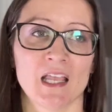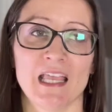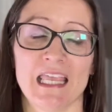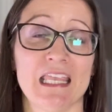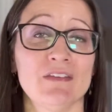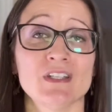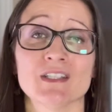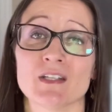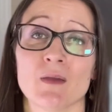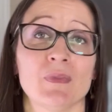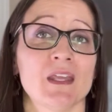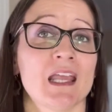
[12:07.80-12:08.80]
Even
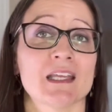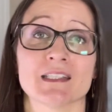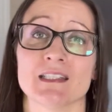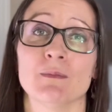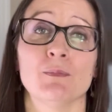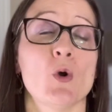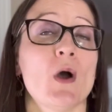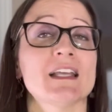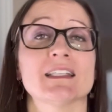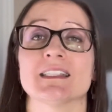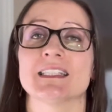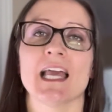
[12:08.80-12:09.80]
something as simple
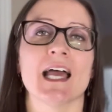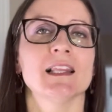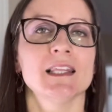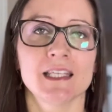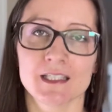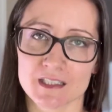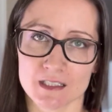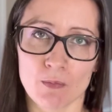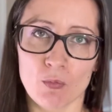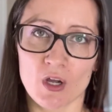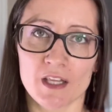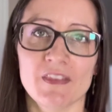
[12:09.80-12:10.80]
as telling
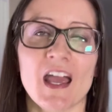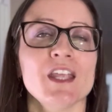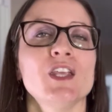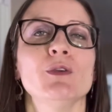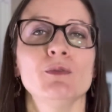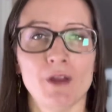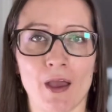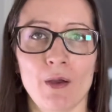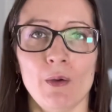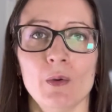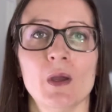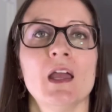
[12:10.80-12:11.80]
someone that you
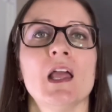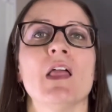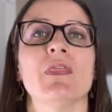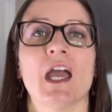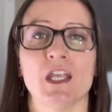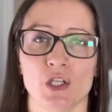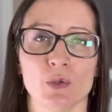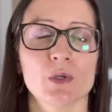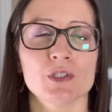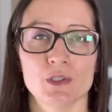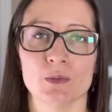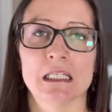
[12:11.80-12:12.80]
know that you are
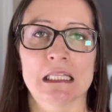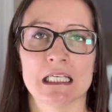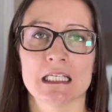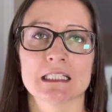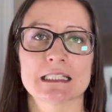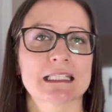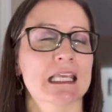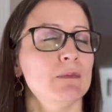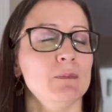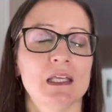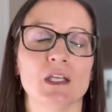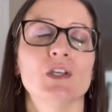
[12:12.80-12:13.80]
doing this can
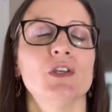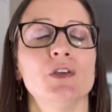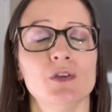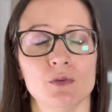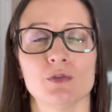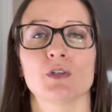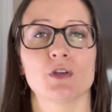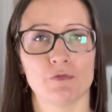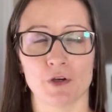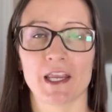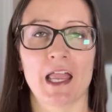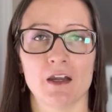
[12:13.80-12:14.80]
be huge
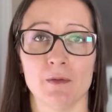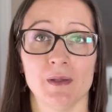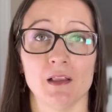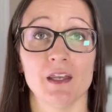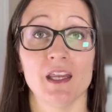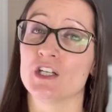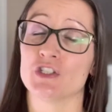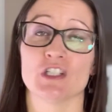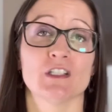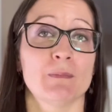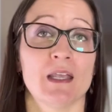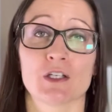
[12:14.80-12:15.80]
for accountability.
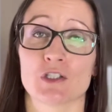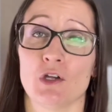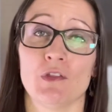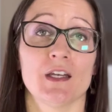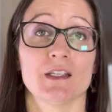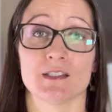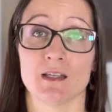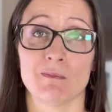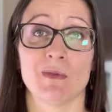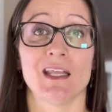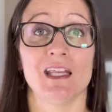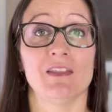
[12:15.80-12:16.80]
Just make sure that it's
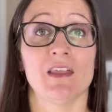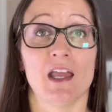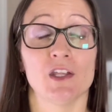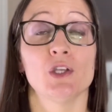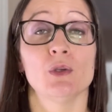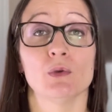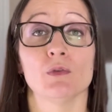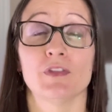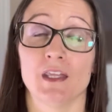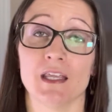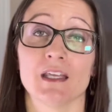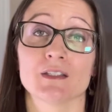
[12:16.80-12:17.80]
somebody that you
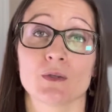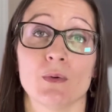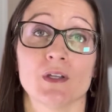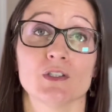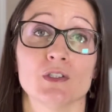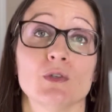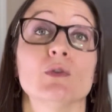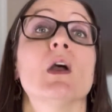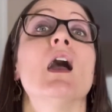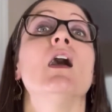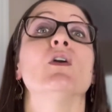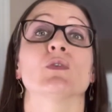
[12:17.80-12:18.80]
think is going to
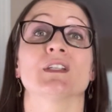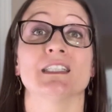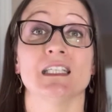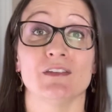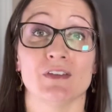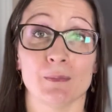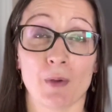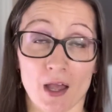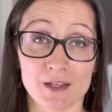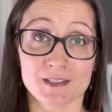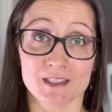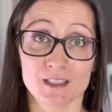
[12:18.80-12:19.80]
receive it
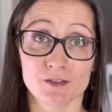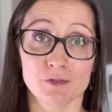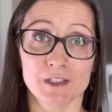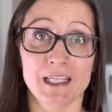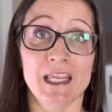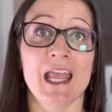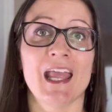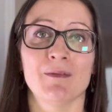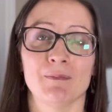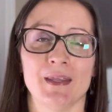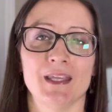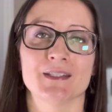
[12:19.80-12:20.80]
positively and
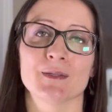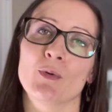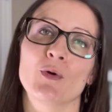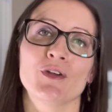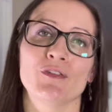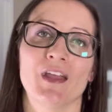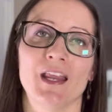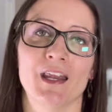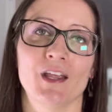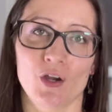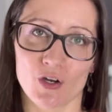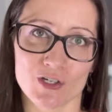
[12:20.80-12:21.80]
be supportive and
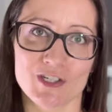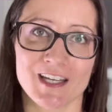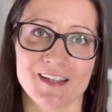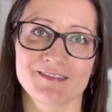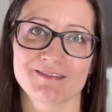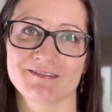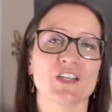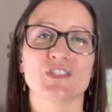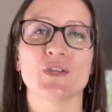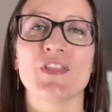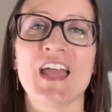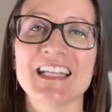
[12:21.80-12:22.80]
encouraging.
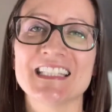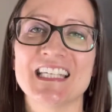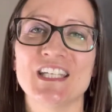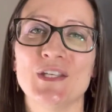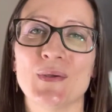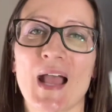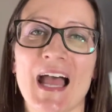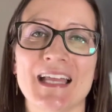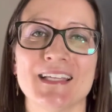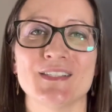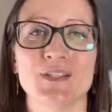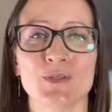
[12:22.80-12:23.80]
So that's it, you
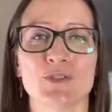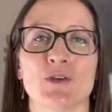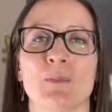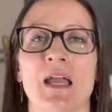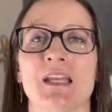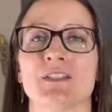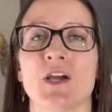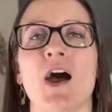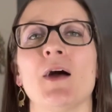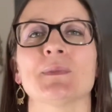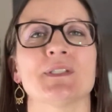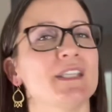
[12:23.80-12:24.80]
guys. Those are my
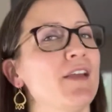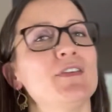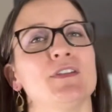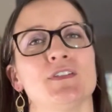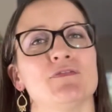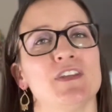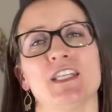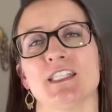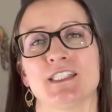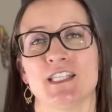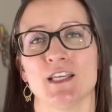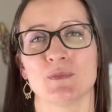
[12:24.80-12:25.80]
top 7
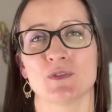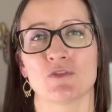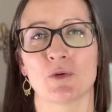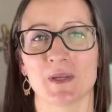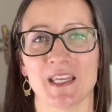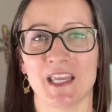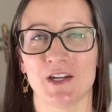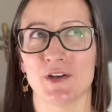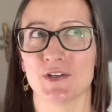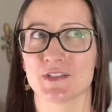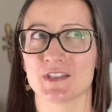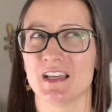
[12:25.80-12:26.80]
fitness tips for
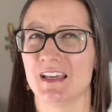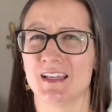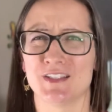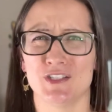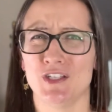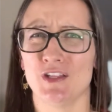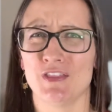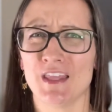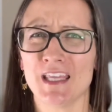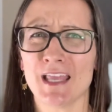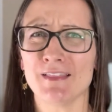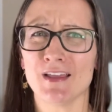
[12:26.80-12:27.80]
beginners. Do you
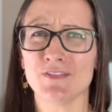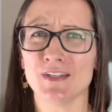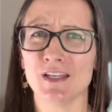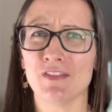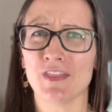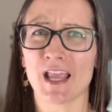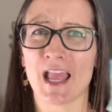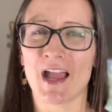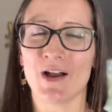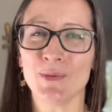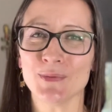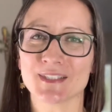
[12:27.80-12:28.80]
think I left anything
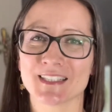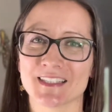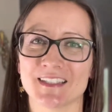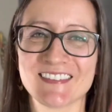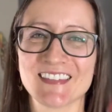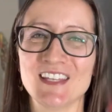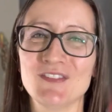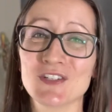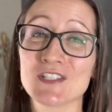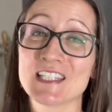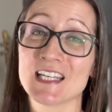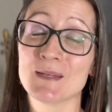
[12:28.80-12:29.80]
out? Leave your
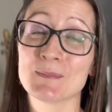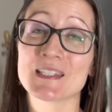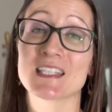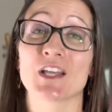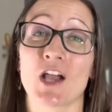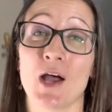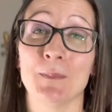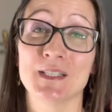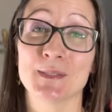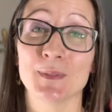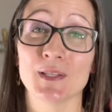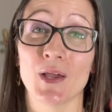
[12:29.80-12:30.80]
tips in the comments
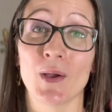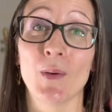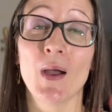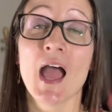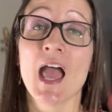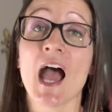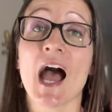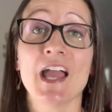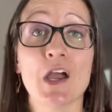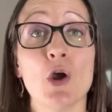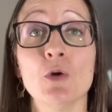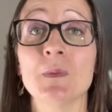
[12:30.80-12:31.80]
below. I
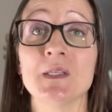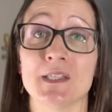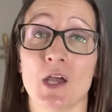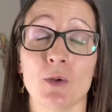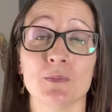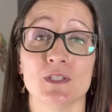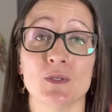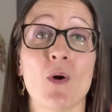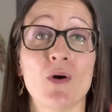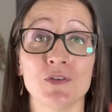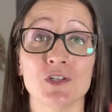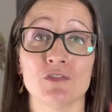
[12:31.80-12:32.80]
hope this helps you
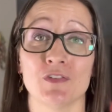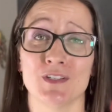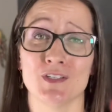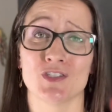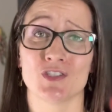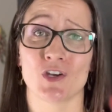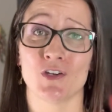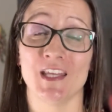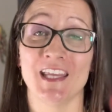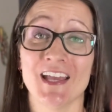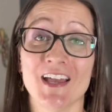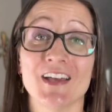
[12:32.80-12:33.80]
on your fitness
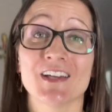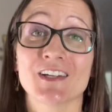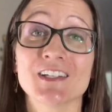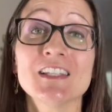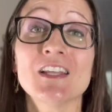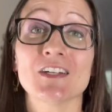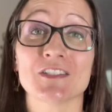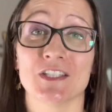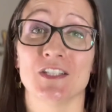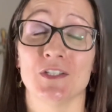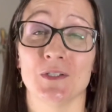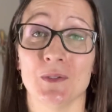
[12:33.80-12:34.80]
journey. Good luck to
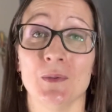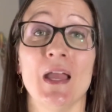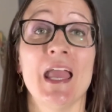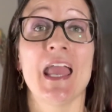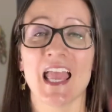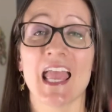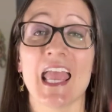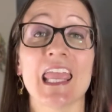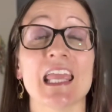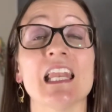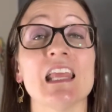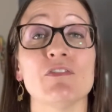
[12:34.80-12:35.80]
you.
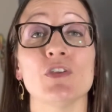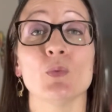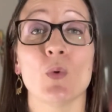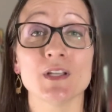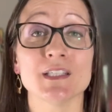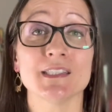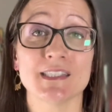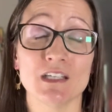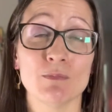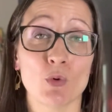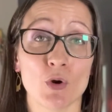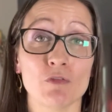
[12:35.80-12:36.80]
And if you want to see
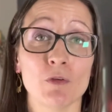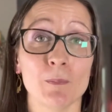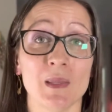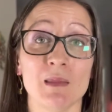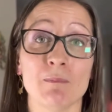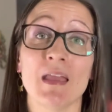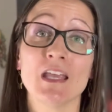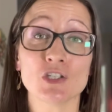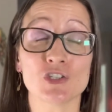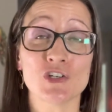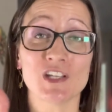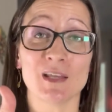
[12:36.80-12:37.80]
more from me, make
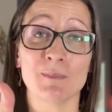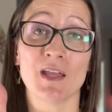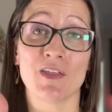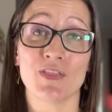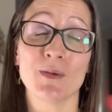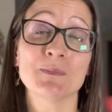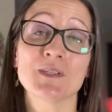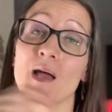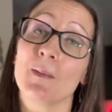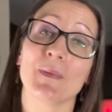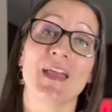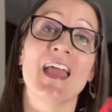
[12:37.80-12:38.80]
sure to give me a thumbs
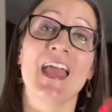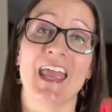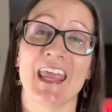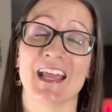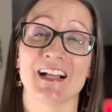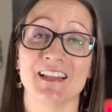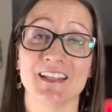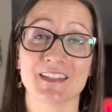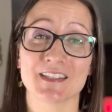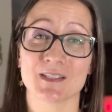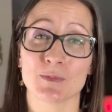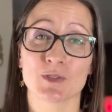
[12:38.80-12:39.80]
up and click the
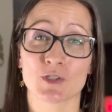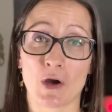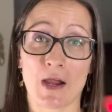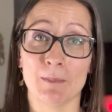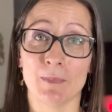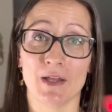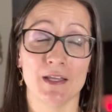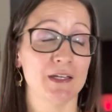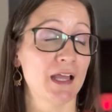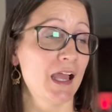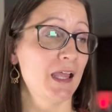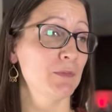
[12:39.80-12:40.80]
subscribe button.
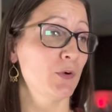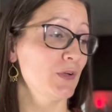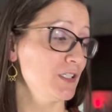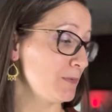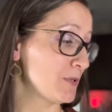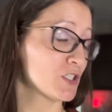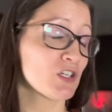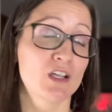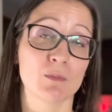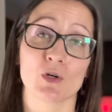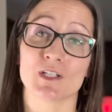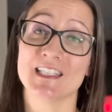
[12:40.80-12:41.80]
I am going to be sharing
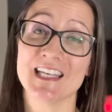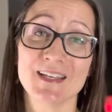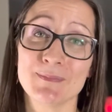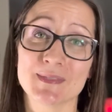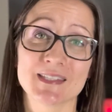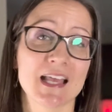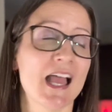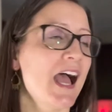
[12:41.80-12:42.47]
more tips.